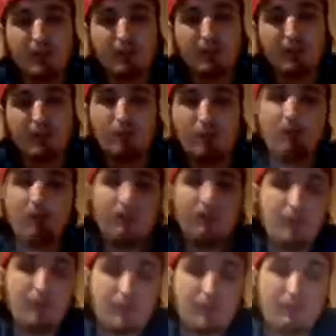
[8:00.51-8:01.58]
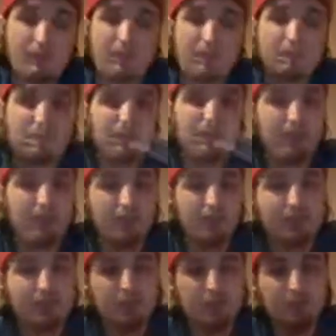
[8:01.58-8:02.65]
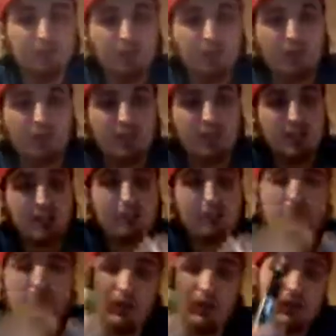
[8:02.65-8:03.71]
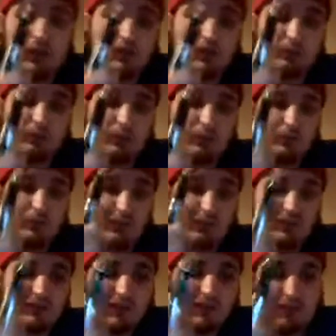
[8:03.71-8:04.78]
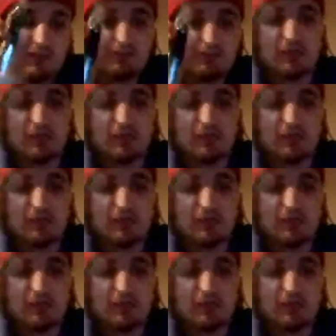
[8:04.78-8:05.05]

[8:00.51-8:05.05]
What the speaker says: one of the better mods I've used. I did buy this one myself for